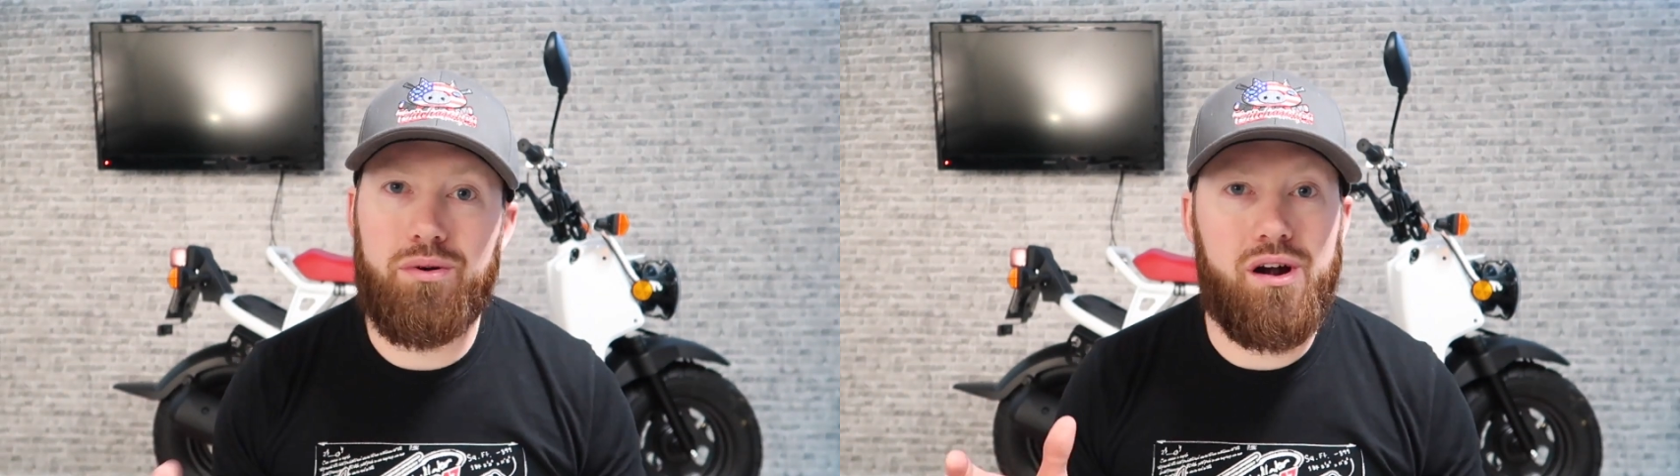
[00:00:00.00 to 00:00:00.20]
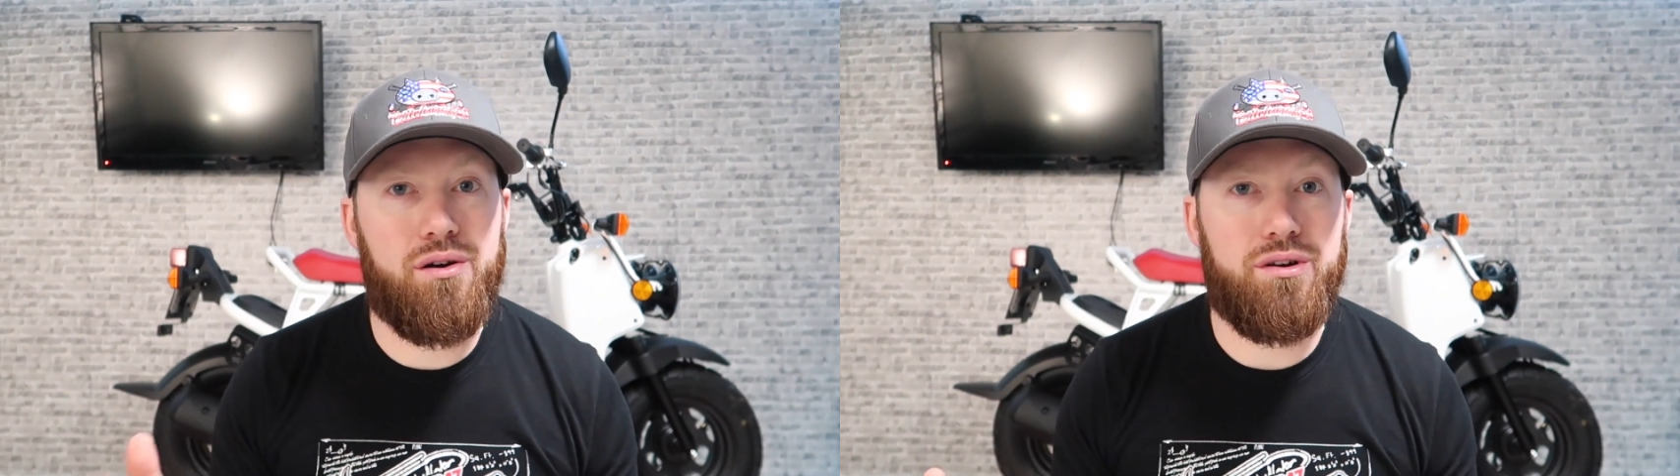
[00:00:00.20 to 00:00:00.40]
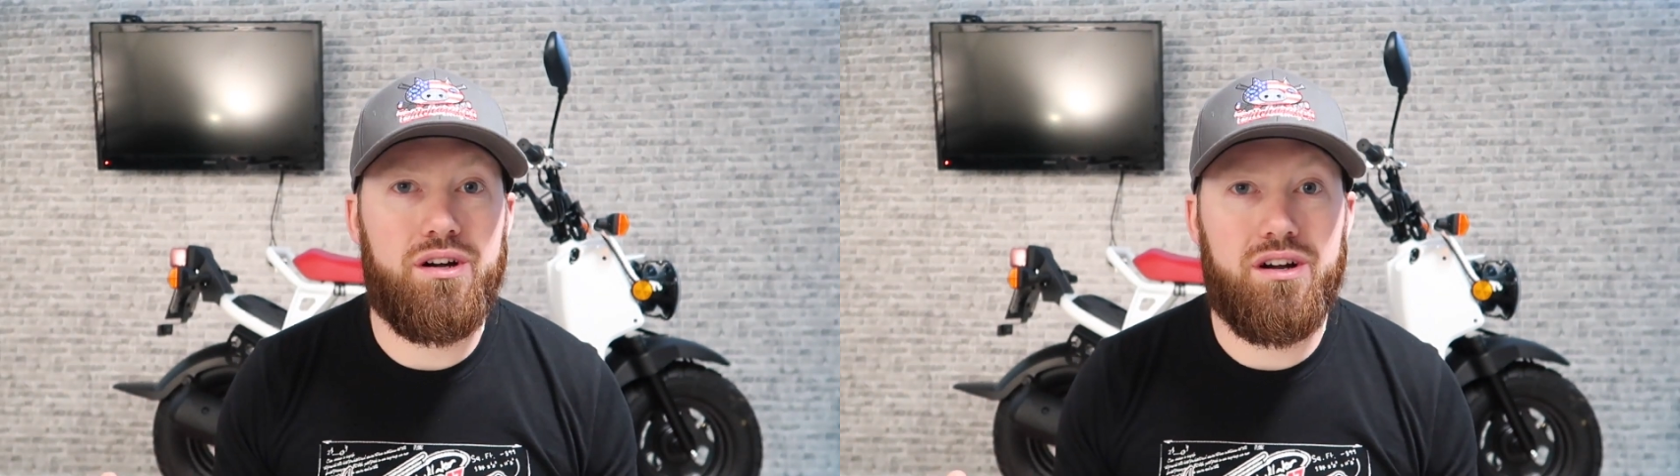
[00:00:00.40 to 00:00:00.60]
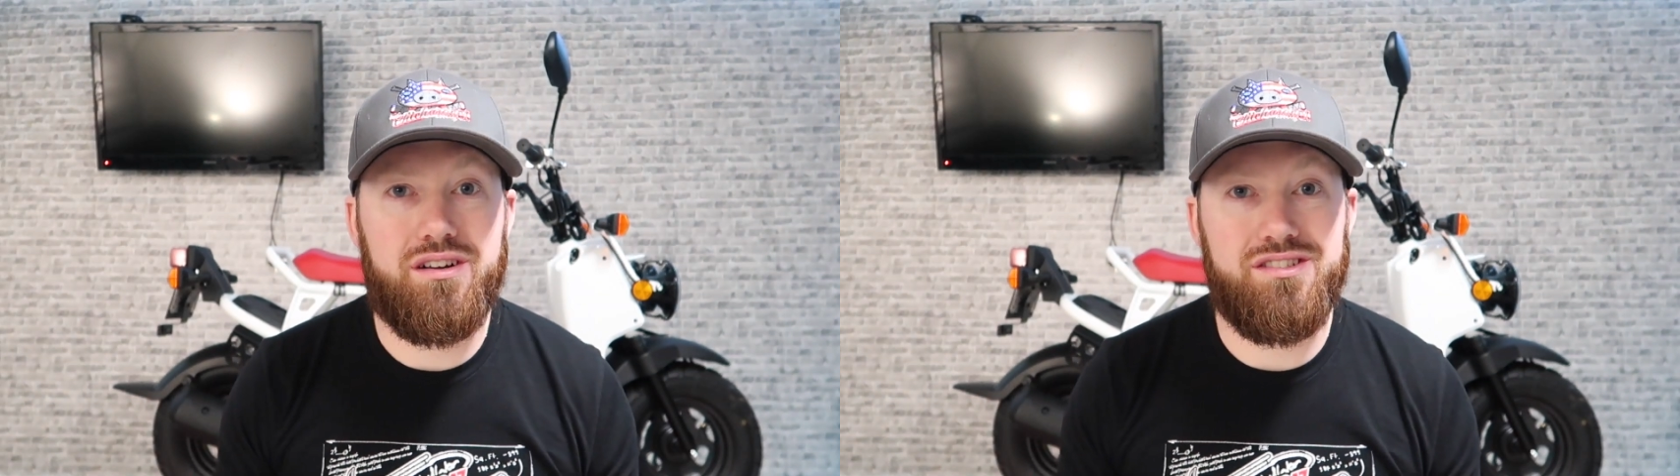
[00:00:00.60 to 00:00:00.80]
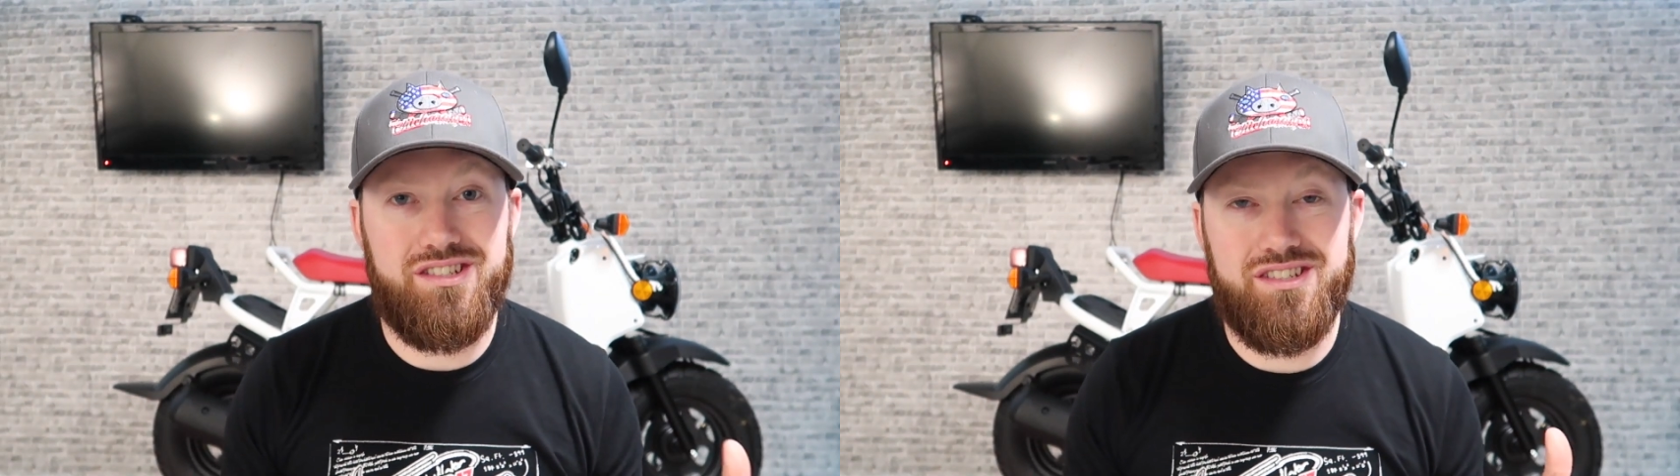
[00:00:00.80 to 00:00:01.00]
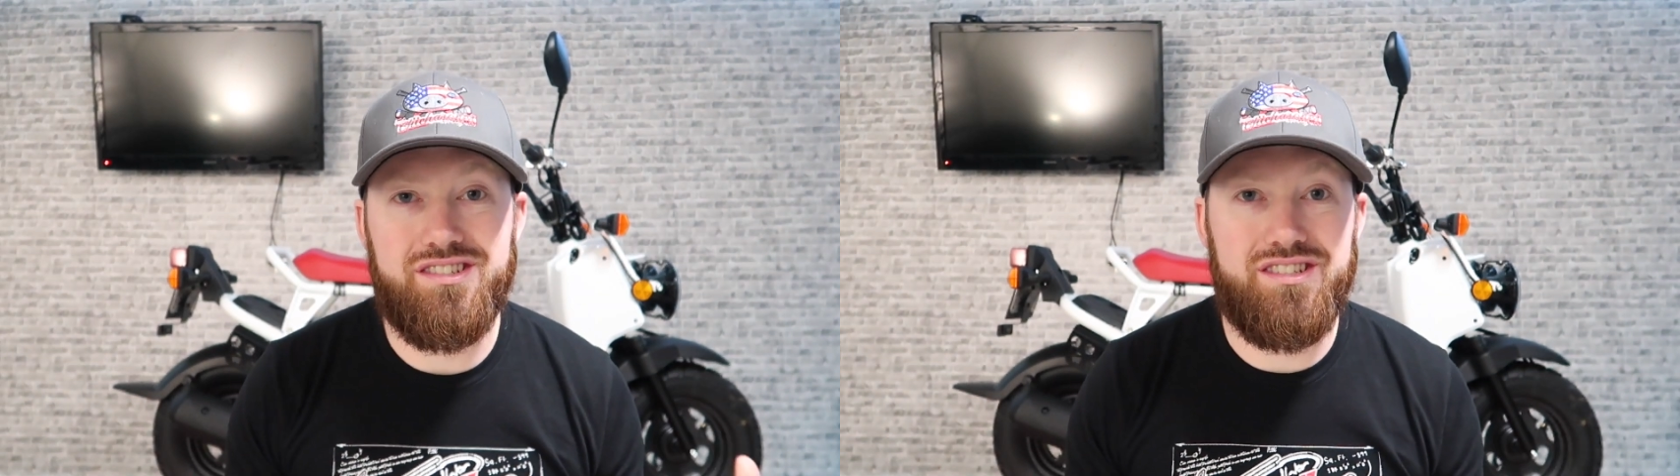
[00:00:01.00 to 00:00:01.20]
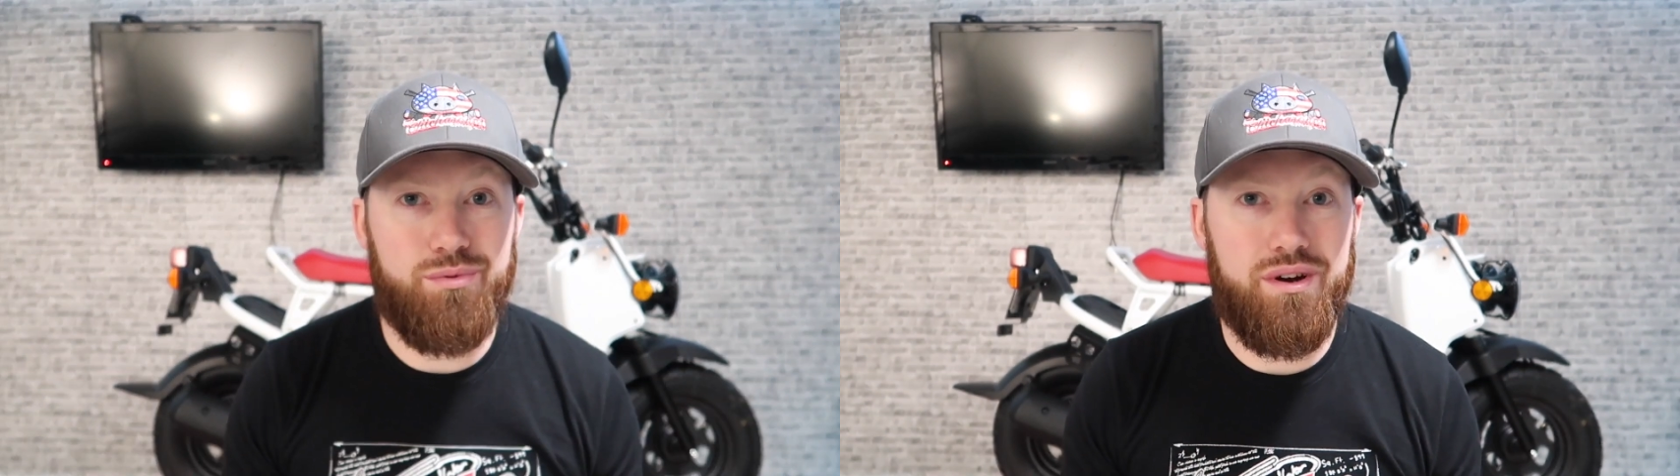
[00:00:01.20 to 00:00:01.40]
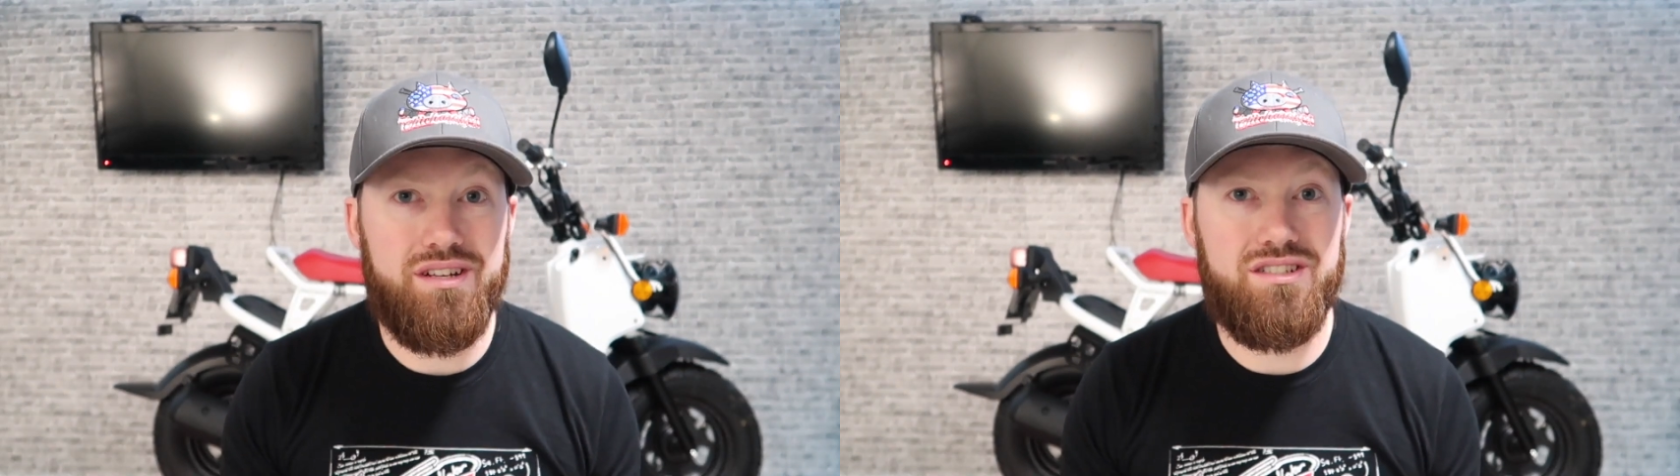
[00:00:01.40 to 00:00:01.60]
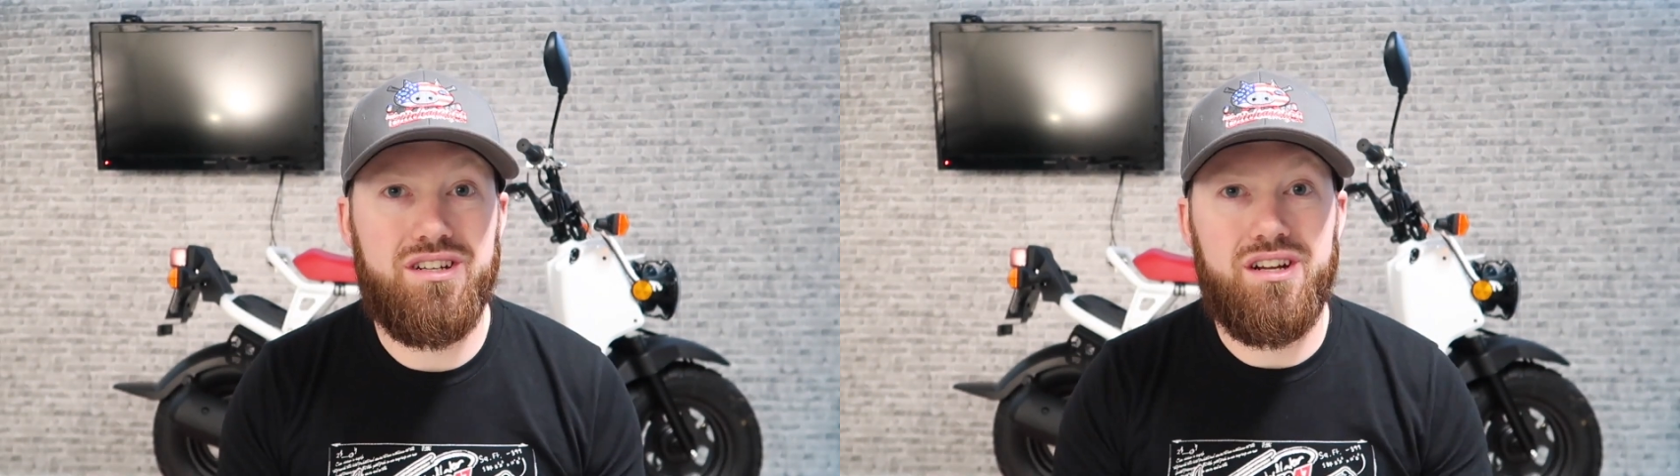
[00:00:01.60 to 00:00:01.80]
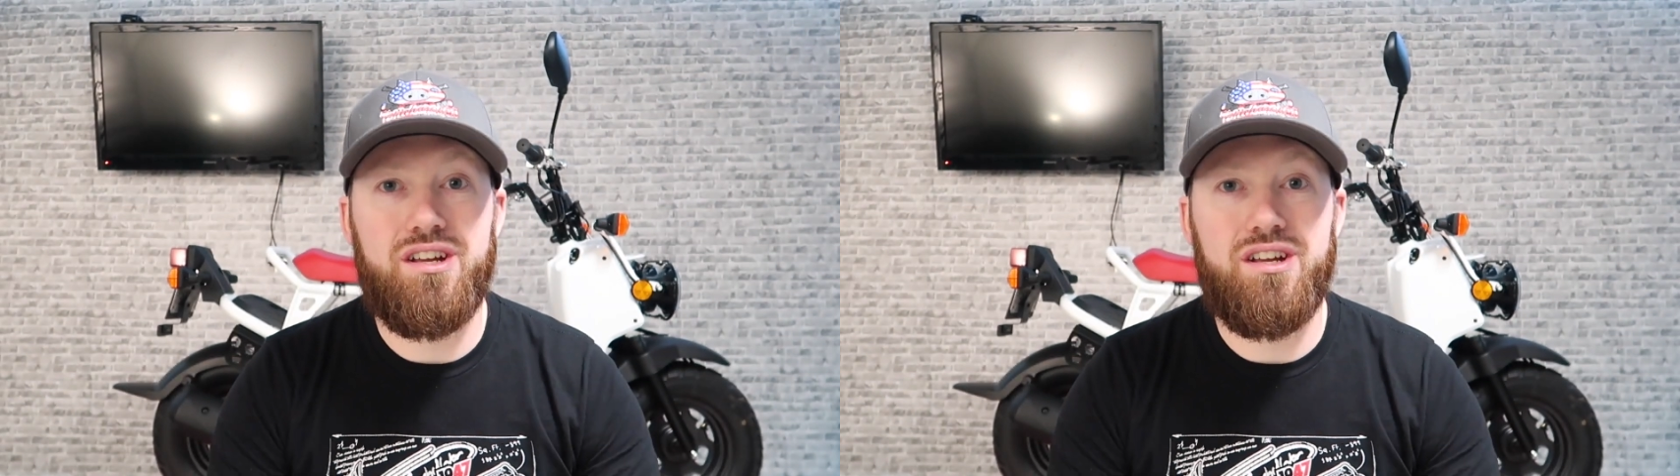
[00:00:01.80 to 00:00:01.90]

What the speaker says: per hour consistency range.